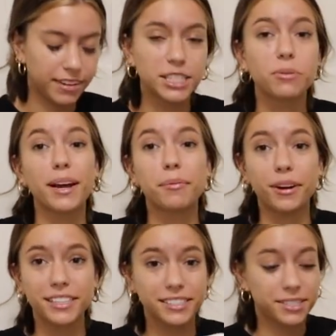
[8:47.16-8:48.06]
that's why I
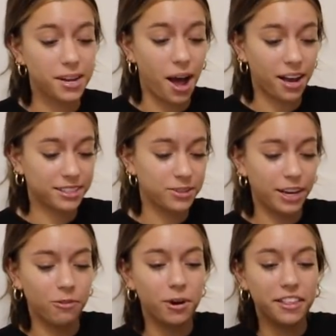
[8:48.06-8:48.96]
brought socks, so I
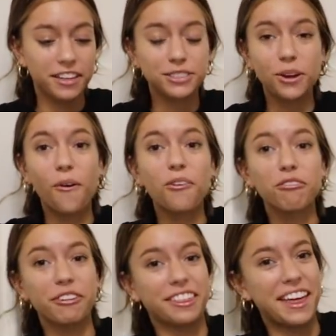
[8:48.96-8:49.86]
can wear this
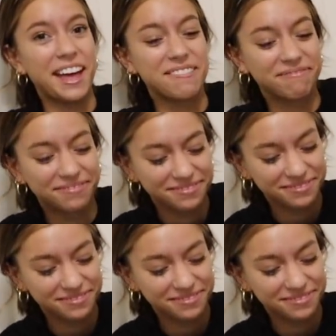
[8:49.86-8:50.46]
over them.